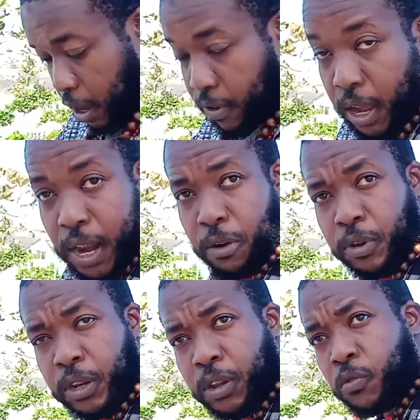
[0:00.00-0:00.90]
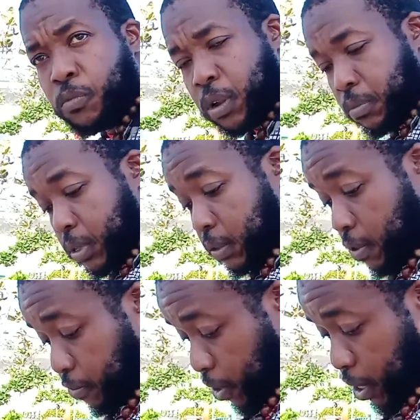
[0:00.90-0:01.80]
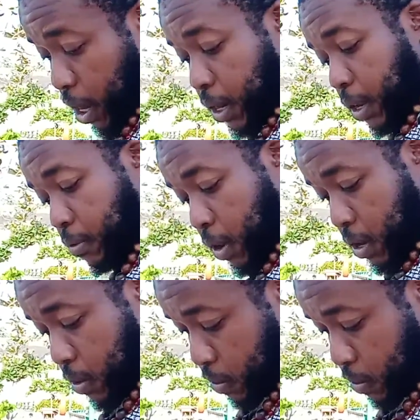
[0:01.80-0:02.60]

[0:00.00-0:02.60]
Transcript: I haven't had that written down, but let me see before out here, right?